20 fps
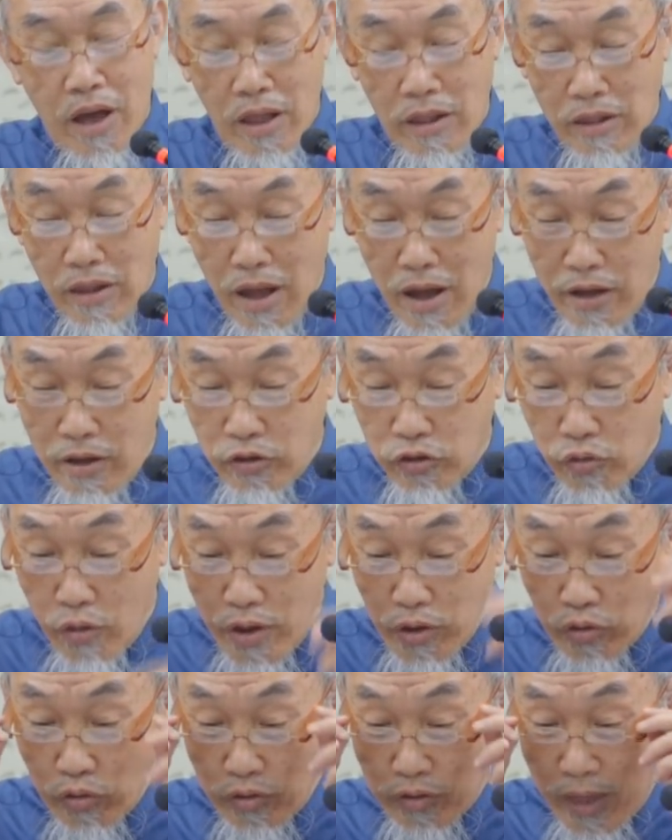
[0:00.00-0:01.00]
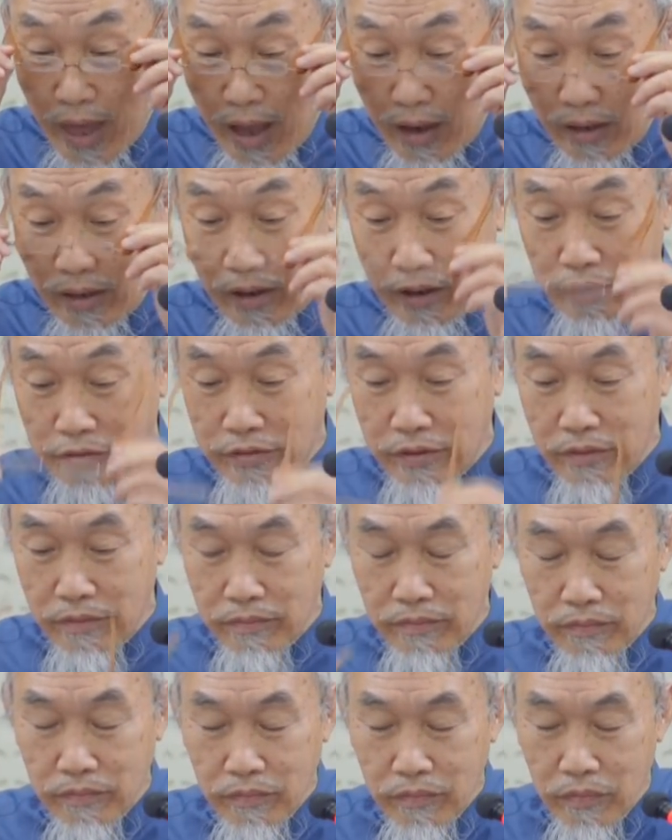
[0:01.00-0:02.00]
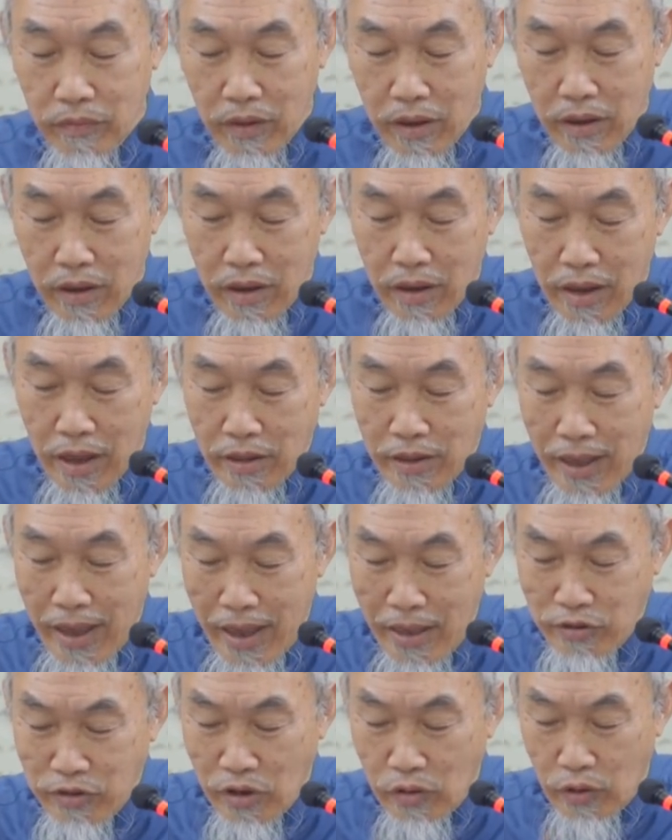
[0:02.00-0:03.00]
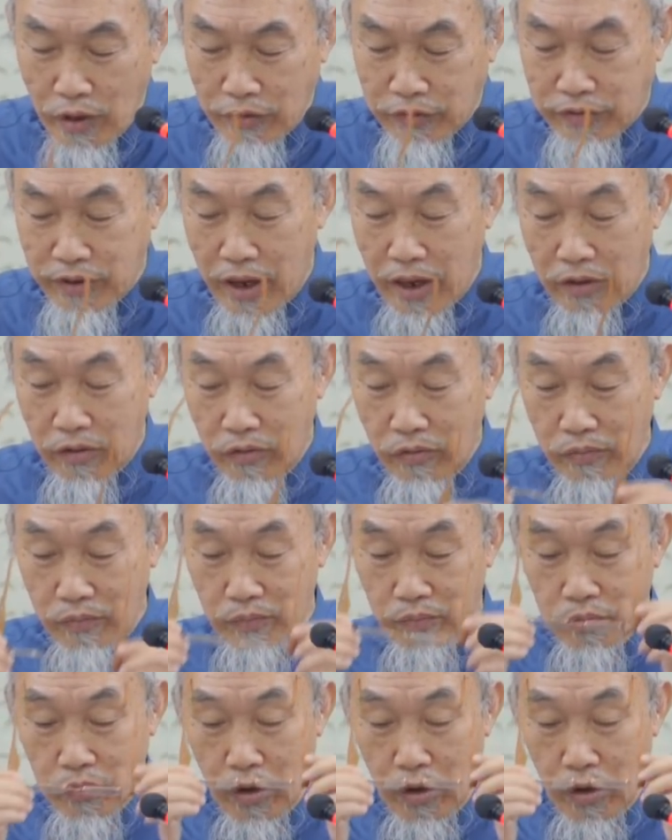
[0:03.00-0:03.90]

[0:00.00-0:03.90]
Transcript: Allah is going to tell us, and the angel will say,